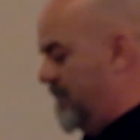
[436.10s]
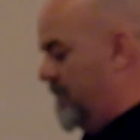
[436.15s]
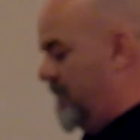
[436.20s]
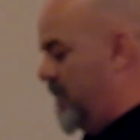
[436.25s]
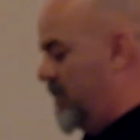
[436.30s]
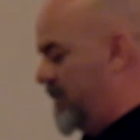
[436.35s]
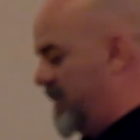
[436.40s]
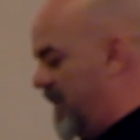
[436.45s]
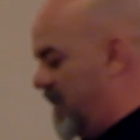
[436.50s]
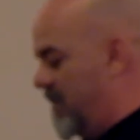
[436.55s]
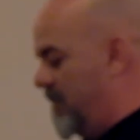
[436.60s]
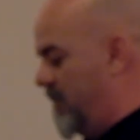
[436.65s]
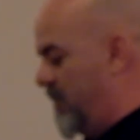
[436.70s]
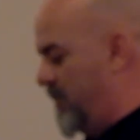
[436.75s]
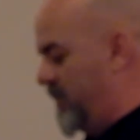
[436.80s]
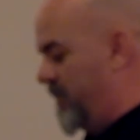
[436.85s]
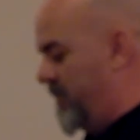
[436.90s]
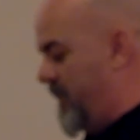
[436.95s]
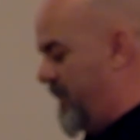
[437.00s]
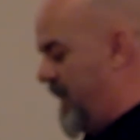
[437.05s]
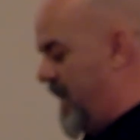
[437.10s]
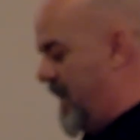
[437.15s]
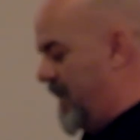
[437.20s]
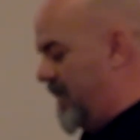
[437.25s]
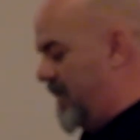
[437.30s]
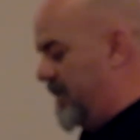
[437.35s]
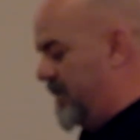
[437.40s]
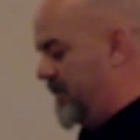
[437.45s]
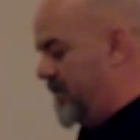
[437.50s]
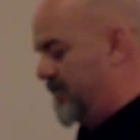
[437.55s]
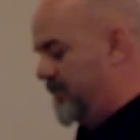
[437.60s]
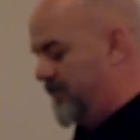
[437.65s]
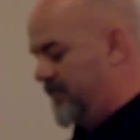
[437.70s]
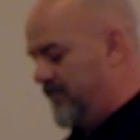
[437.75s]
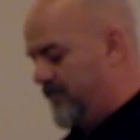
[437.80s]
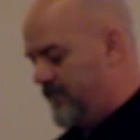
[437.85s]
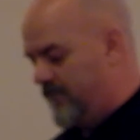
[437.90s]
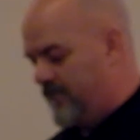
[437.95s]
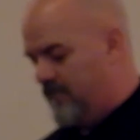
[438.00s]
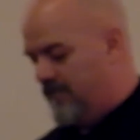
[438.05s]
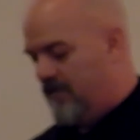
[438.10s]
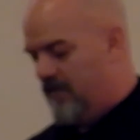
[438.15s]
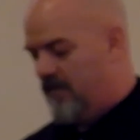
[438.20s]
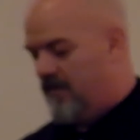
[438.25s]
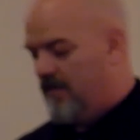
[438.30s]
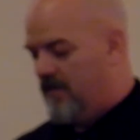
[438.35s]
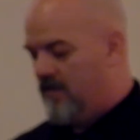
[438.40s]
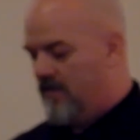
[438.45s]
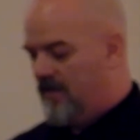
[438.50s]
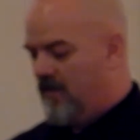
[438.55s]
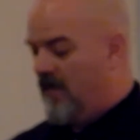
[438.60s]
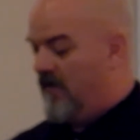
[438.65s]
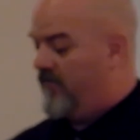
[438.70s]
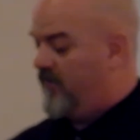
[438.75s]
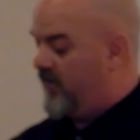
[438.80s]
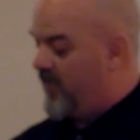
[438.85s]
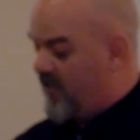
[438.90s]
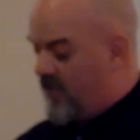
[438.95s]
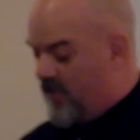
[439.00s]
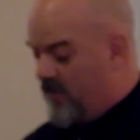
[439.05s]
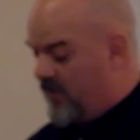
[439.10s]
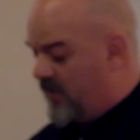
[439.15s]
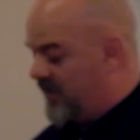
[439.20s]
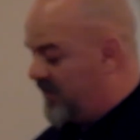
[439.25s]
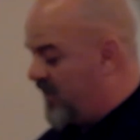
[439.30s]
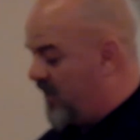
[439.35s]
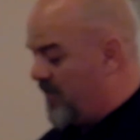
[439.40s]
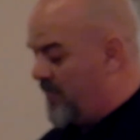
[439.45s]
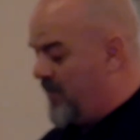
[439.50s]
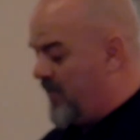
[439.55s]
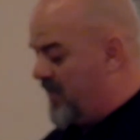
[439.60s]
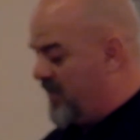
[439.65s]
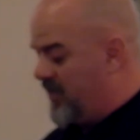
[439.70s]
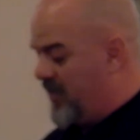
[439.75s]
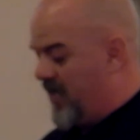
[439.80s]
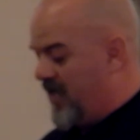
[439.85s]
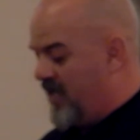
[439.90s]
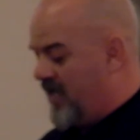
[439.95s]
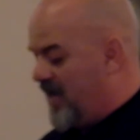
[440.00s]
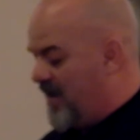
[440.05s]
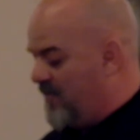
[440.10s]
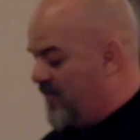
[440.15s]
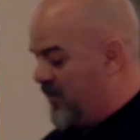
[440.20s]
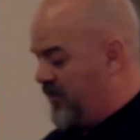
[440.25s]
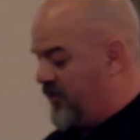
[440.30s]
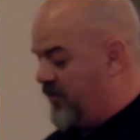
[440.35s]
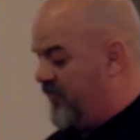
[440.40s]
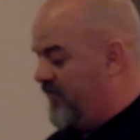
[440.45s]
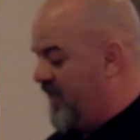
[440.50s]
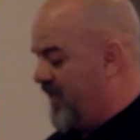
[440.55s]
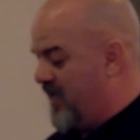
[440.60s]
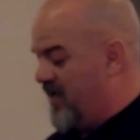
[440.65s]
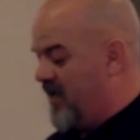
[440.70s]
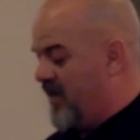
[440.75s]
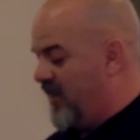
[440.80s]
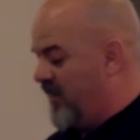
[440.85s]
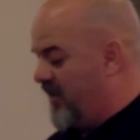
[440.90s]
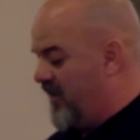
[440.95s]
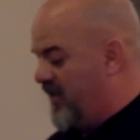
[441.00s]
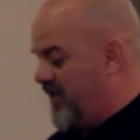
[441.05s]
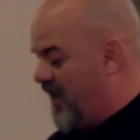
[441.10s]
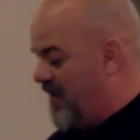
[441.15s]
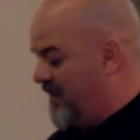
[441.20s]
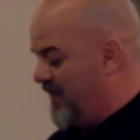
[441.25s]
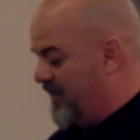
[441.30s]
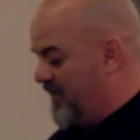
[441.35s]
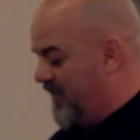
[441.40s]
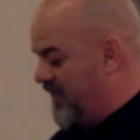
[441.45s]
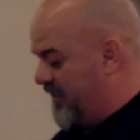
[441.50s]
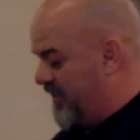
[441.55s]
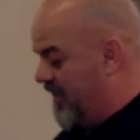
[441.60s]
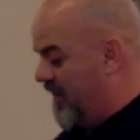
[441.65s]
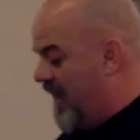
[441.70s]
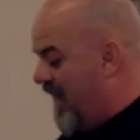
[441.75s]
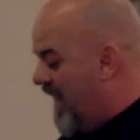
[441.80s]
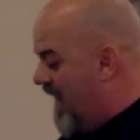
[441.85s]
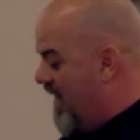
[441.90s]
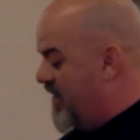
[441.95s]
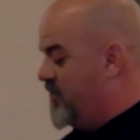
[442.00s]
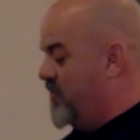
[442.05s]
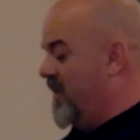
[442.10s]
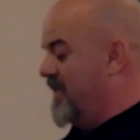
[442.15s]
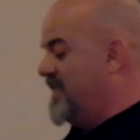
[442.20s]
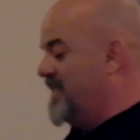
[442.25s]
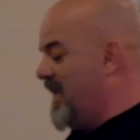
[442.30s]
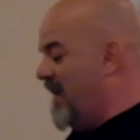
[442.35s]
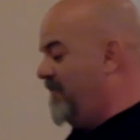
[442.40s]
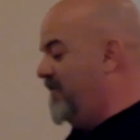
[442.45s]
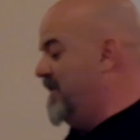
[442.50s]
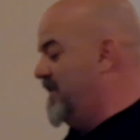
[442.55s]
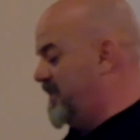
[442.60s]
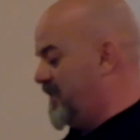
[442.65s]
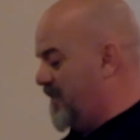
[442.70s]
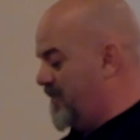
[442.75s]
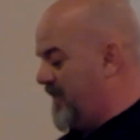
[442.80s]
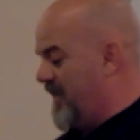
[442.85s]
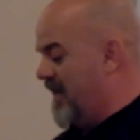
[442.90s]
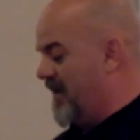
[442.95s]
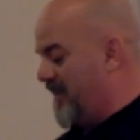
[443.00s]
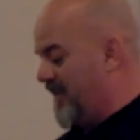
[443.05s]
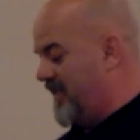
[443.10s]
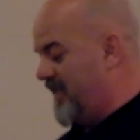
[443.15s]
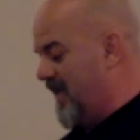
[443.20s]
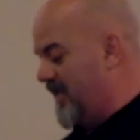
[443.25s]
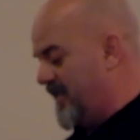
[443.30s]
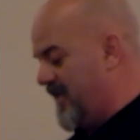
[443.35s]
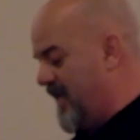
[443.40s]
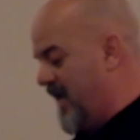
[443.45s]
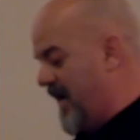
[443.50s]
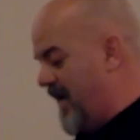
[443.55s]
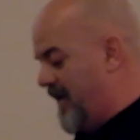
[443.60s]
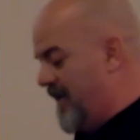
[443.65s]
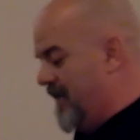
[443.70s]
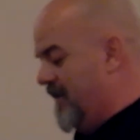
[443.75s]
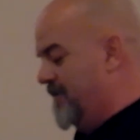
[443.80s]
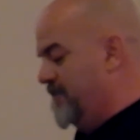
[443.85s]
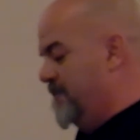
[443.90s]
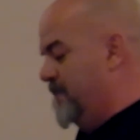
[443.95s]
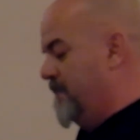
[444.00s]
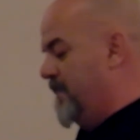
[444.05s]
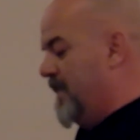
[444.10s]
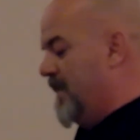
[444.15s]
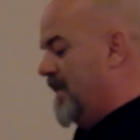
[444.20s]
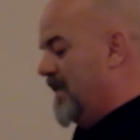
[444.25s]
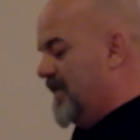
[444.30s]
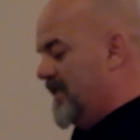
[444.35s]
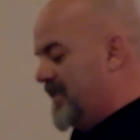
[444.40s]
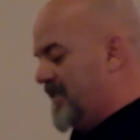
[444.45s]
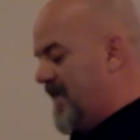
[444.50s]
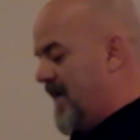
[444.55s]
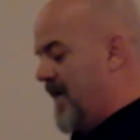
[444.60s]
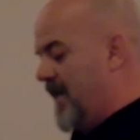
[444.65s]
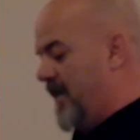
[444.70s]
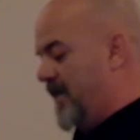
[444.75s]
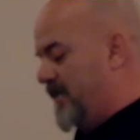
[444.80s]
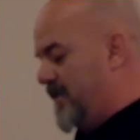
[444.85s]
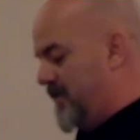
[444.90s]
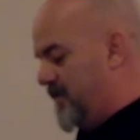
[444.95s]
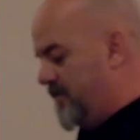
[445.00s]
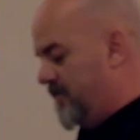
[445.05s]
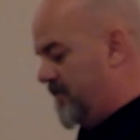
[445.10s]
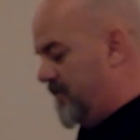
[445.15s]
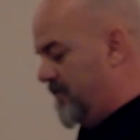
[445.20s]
No sound emerged from the darkness. "If you think you're going to suck me into getting ambushed, you've got another thing coming, sister, and you are definitely sleeping out of the tent tonight." Silence.